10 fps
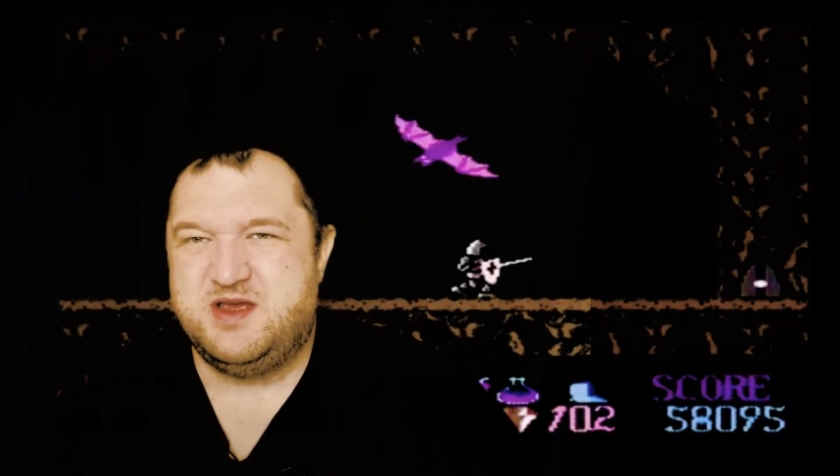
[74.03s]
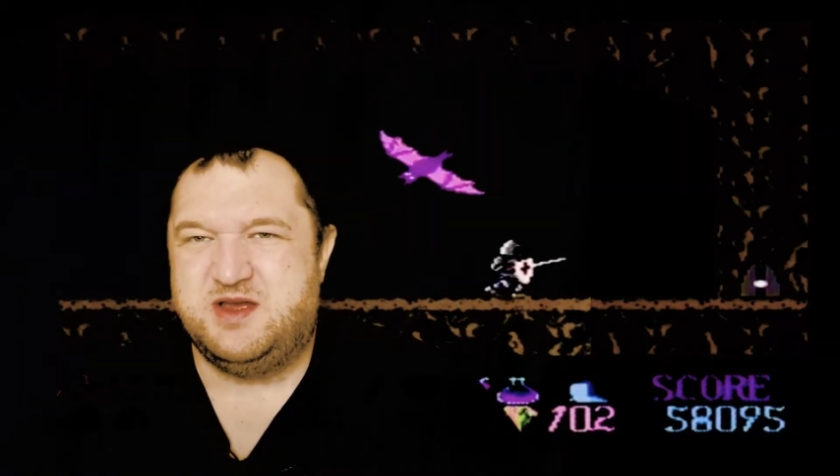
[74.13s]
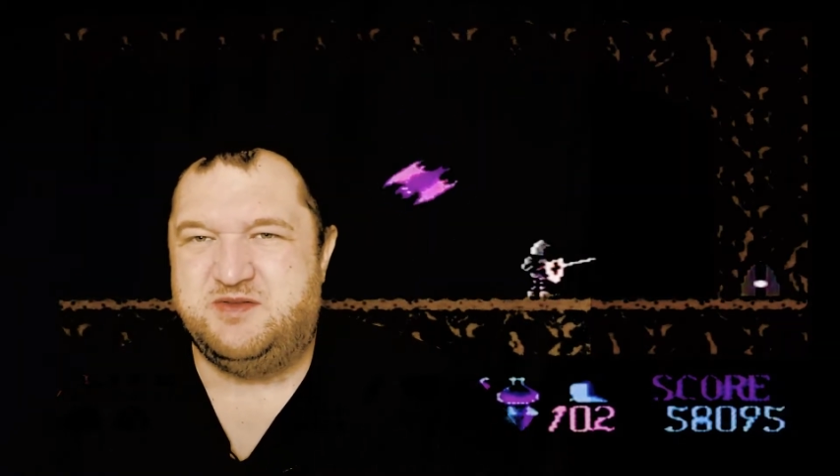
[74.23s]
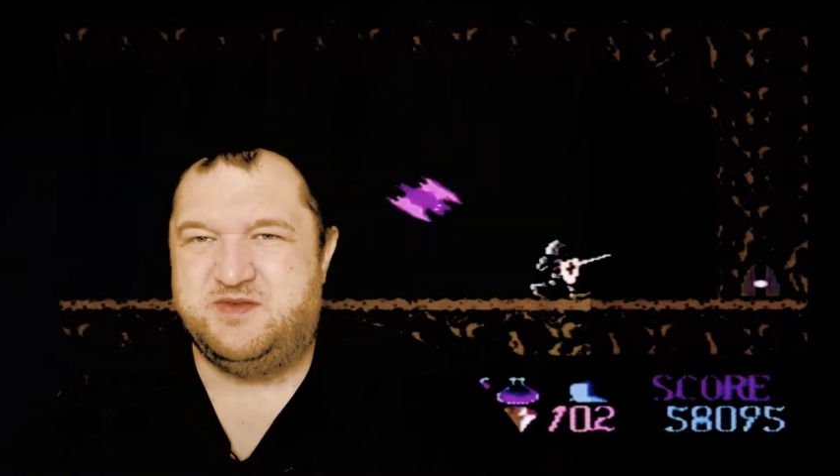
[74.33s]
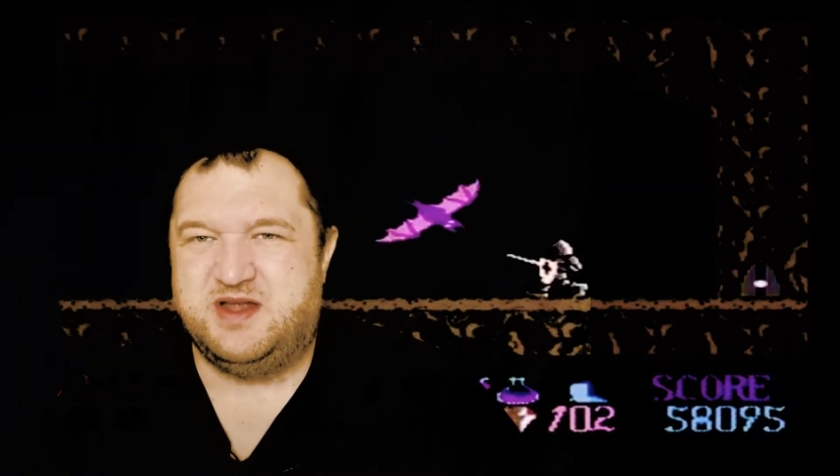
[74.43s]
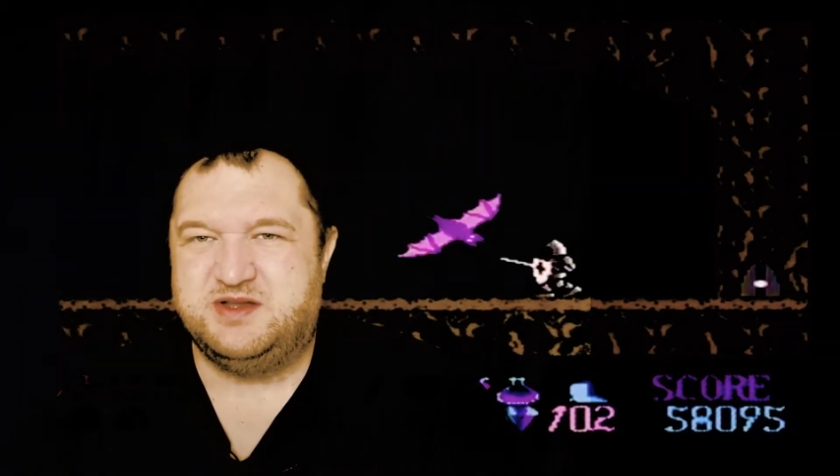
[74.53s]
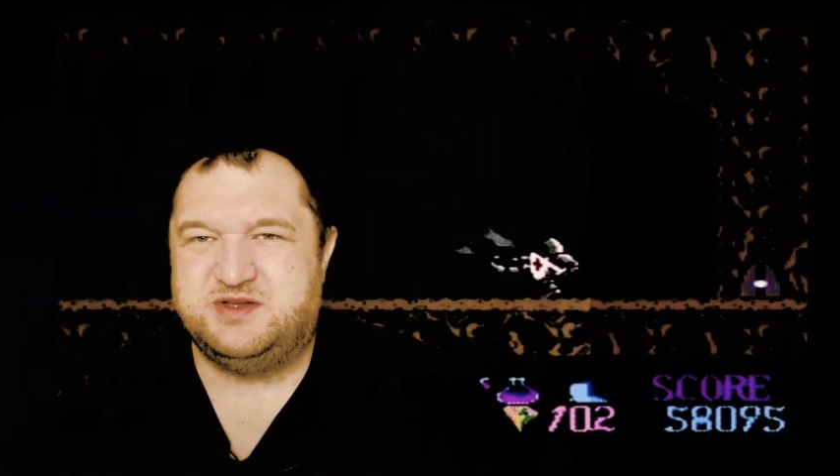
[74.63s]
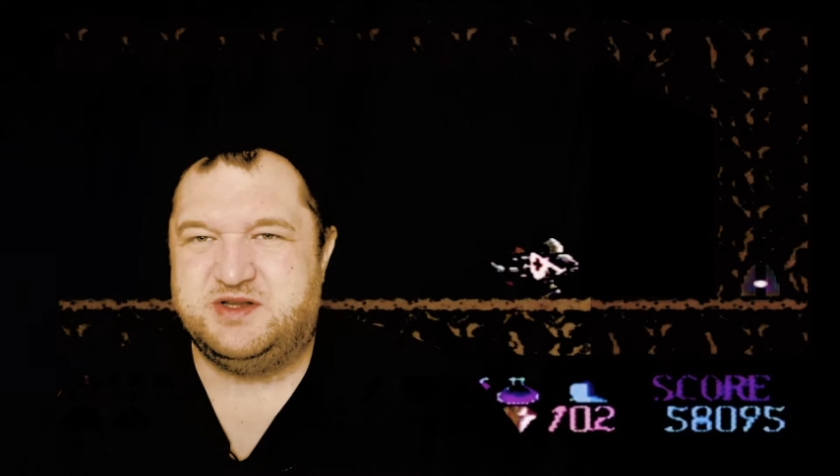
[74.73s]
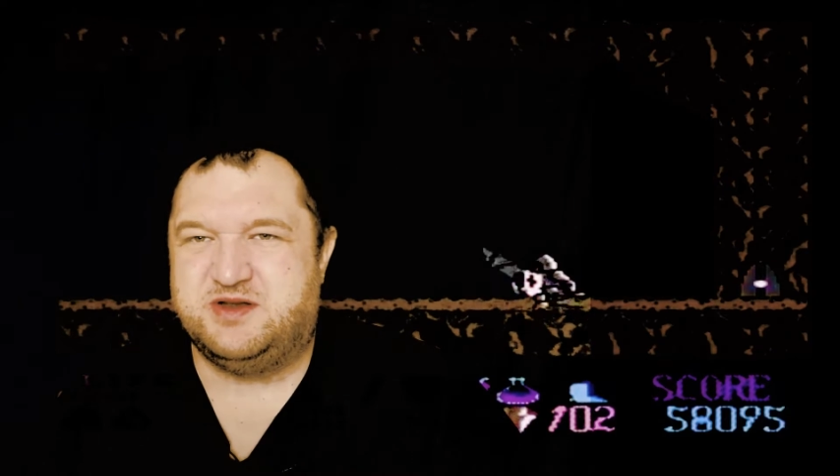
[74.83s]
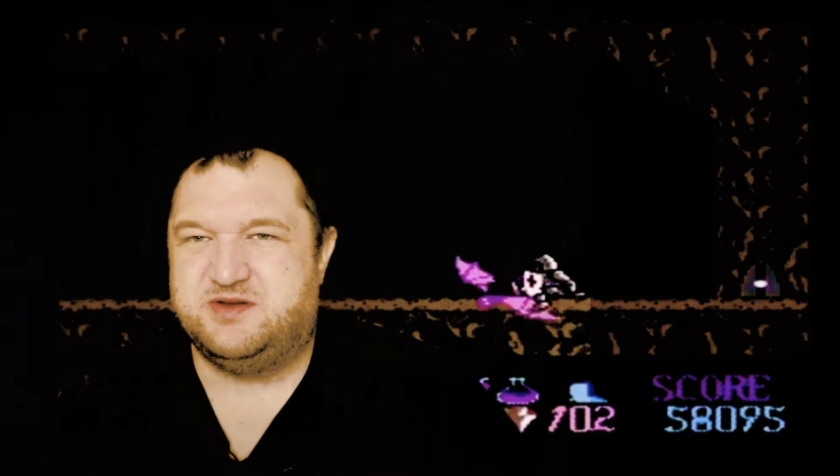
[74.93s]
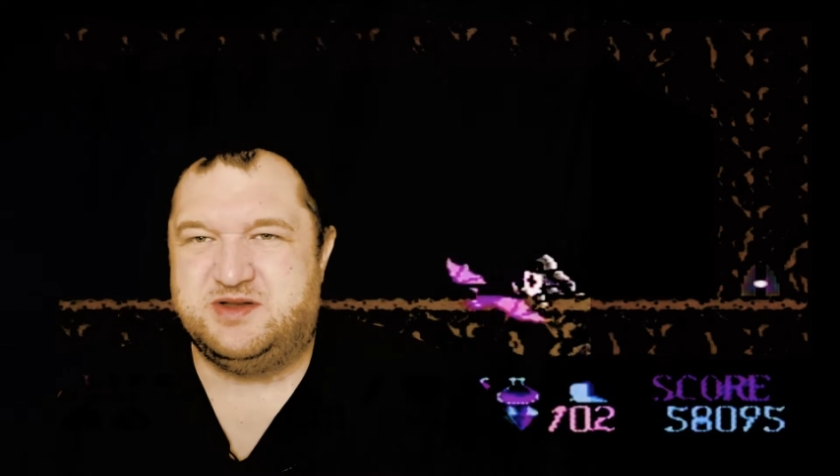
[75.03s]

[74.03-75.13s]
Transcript: adventure.